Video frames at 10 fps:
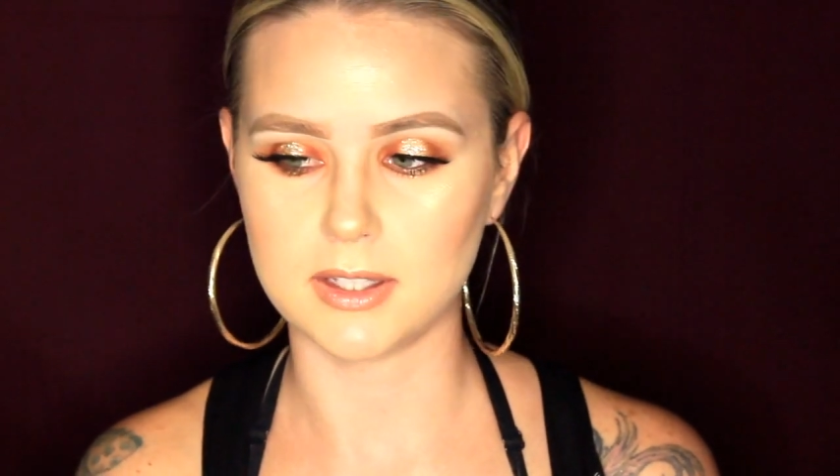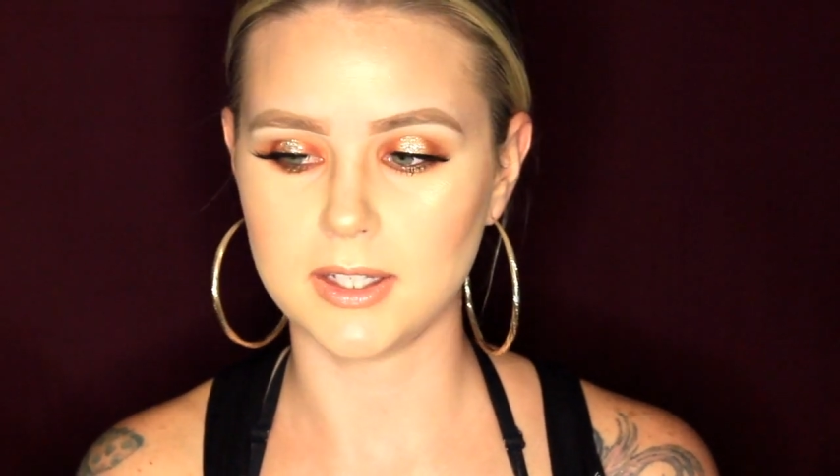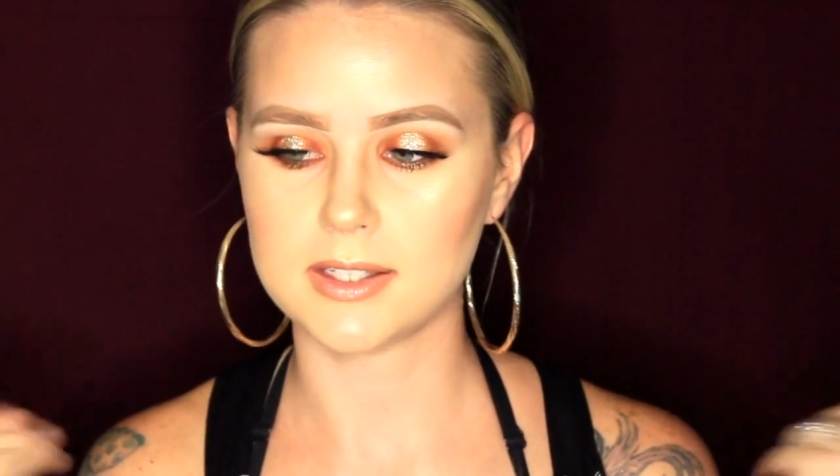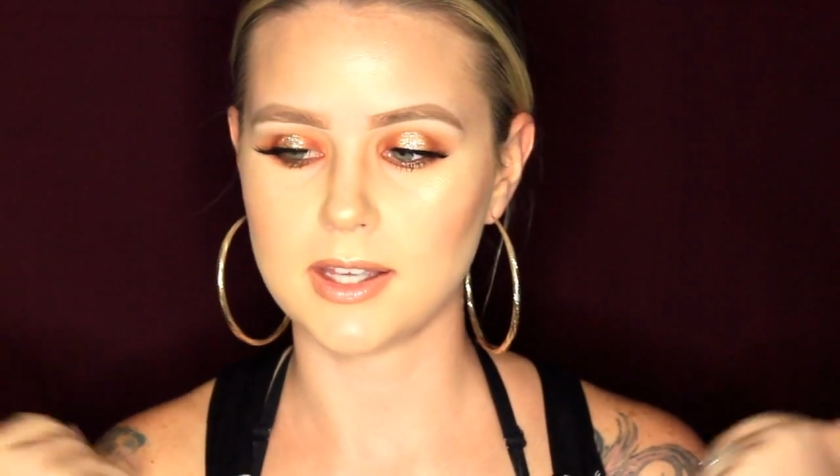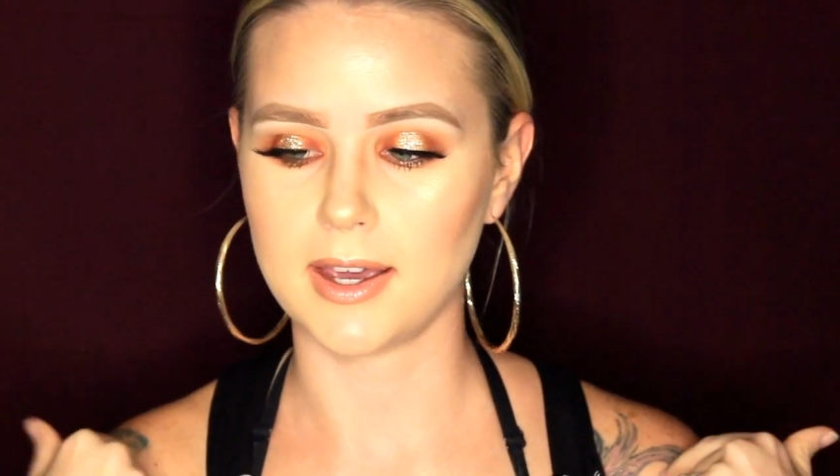At
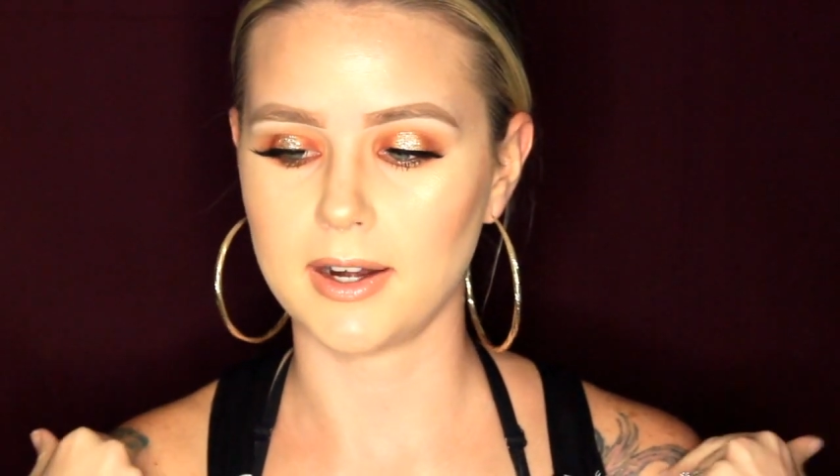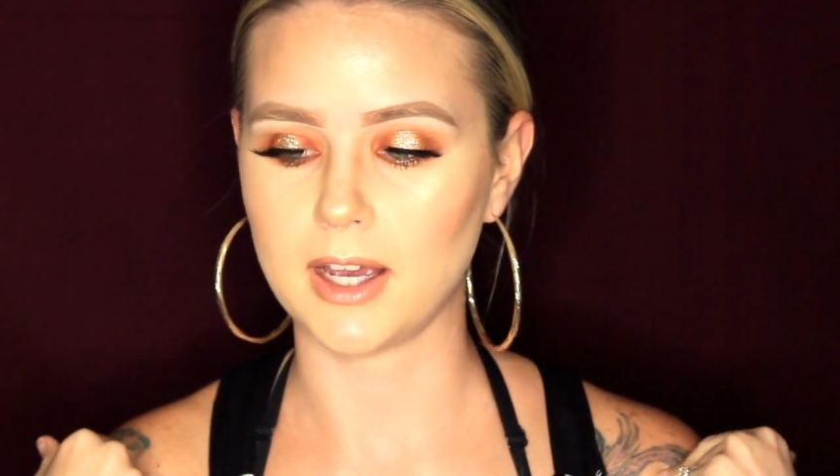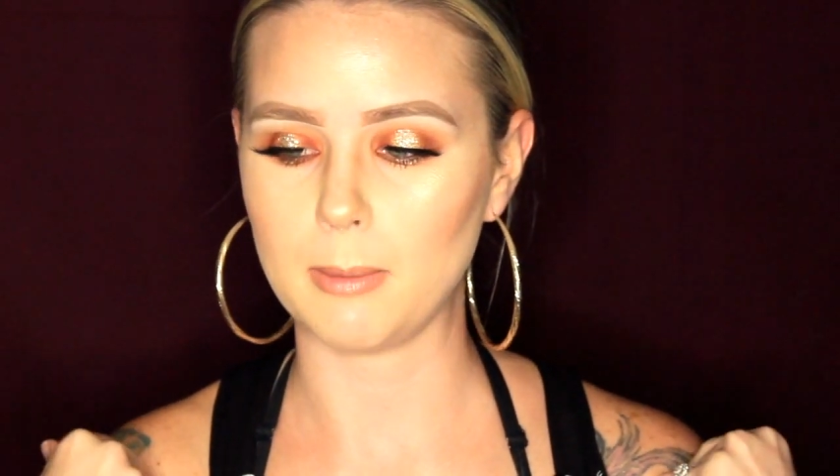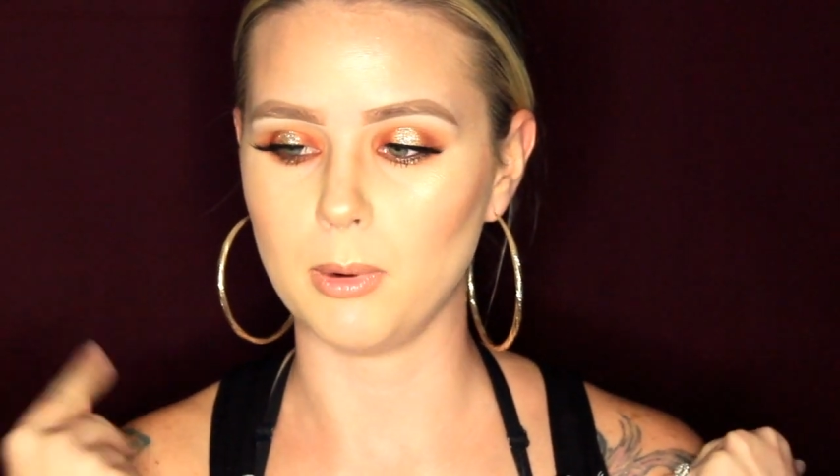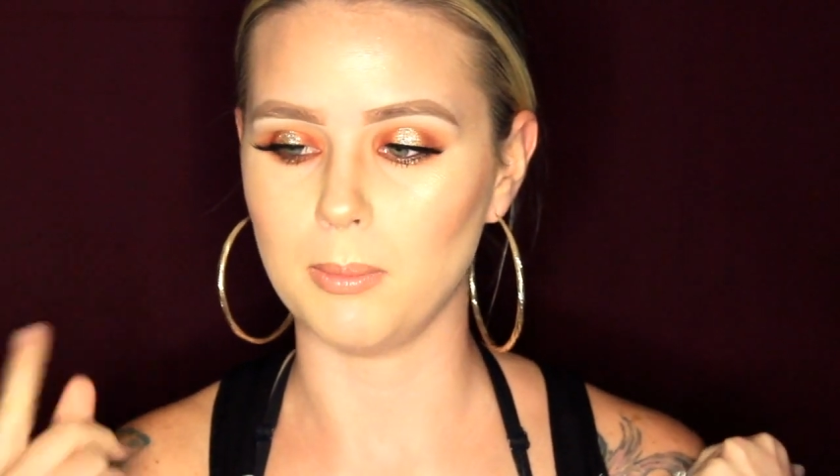least I had a
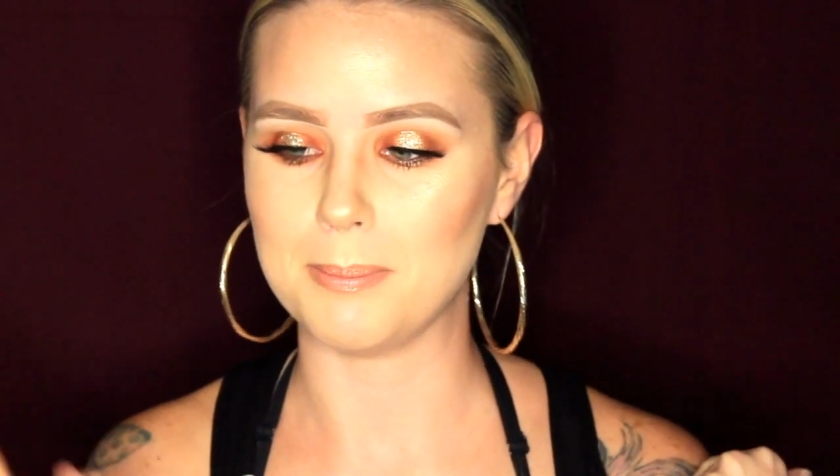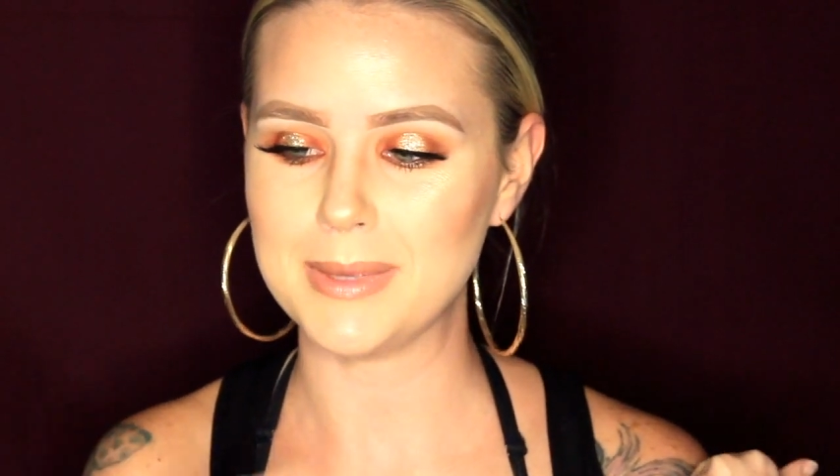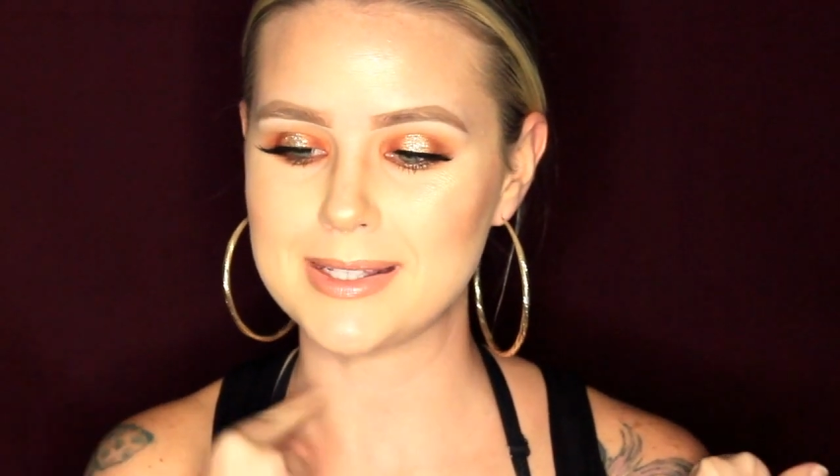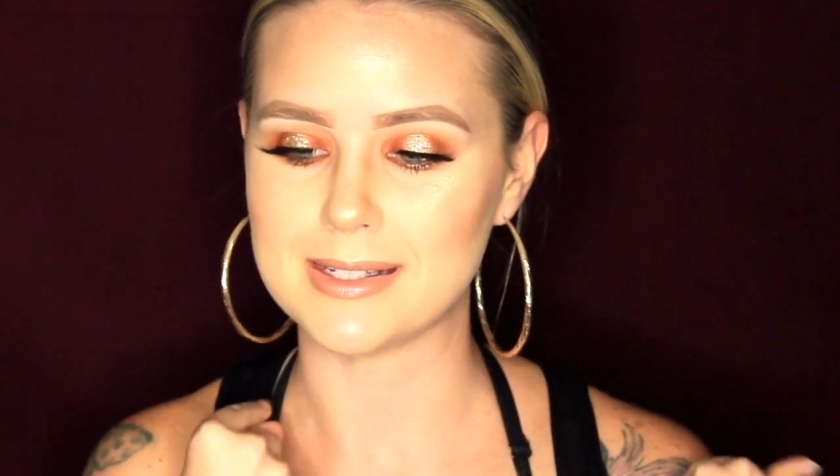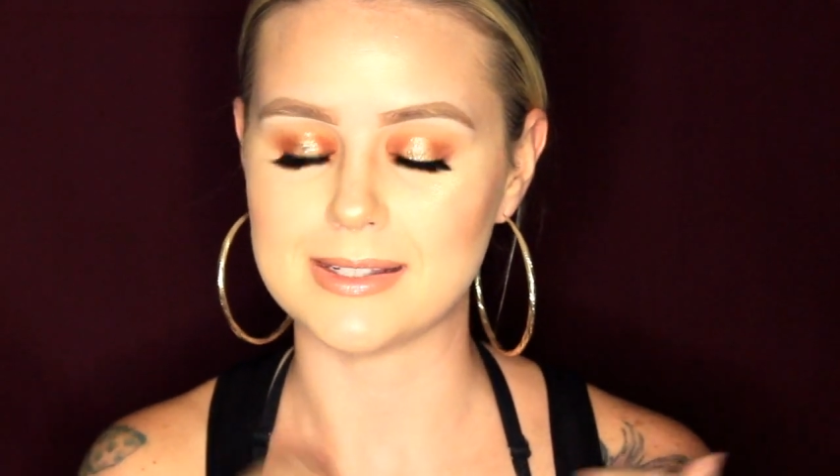couple
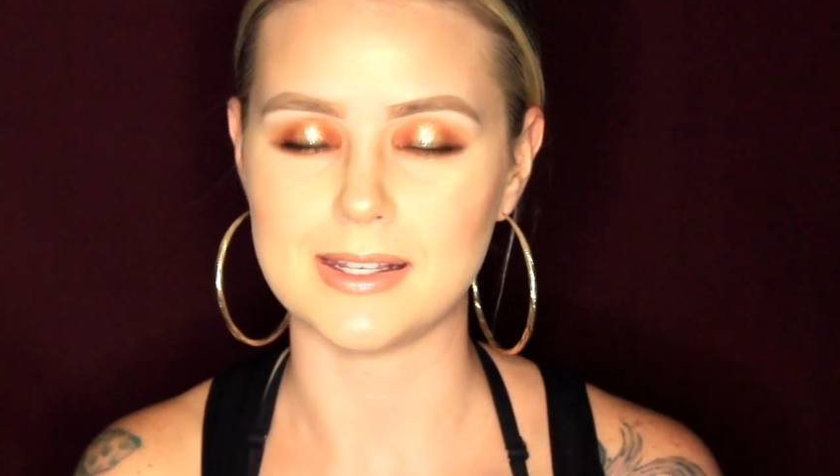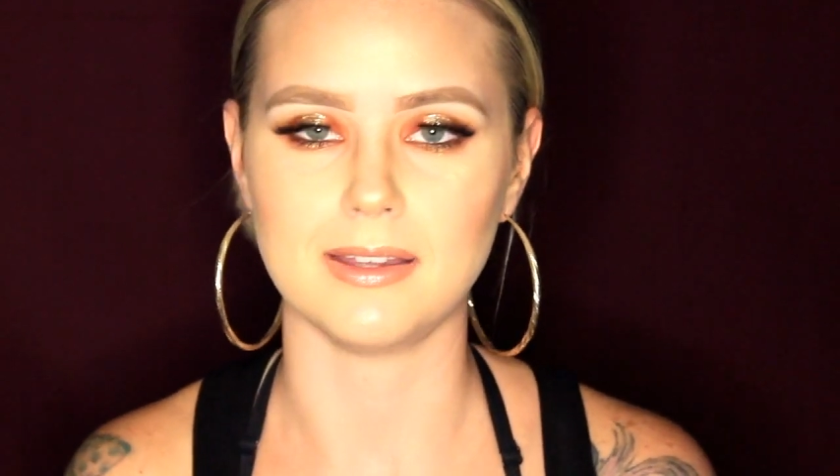misses